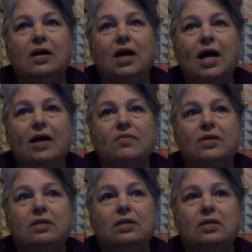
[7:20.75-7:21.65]
I
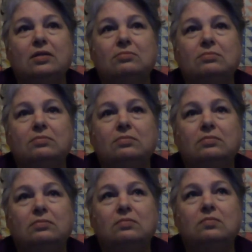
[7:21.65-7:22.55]
haven't
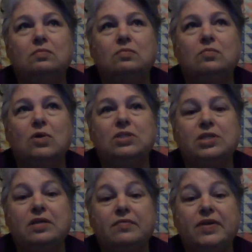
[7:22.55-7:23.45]

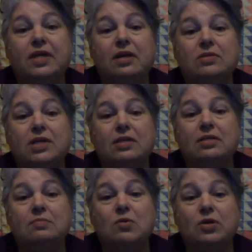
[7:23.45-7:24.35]
watched any videos yet
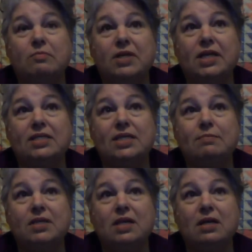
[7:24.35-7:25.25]
this morning, but I see
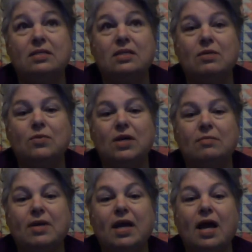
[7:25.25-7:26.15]
Madonna's got one on.